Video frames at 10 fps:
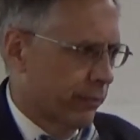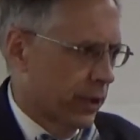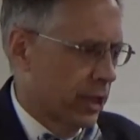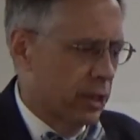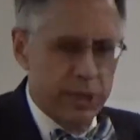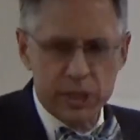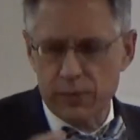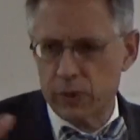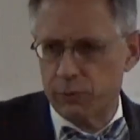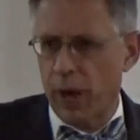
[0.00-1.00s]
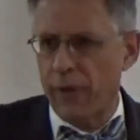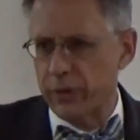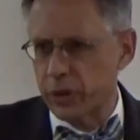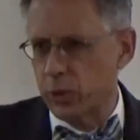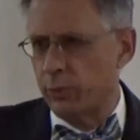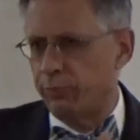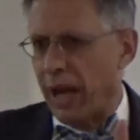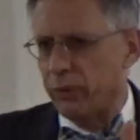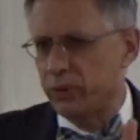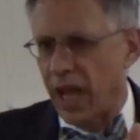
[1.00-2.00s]
in the midst of his brothers who were
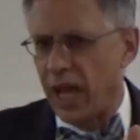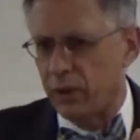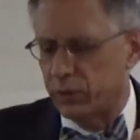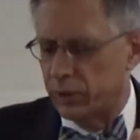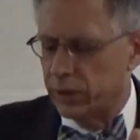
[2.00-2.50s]
bowed down.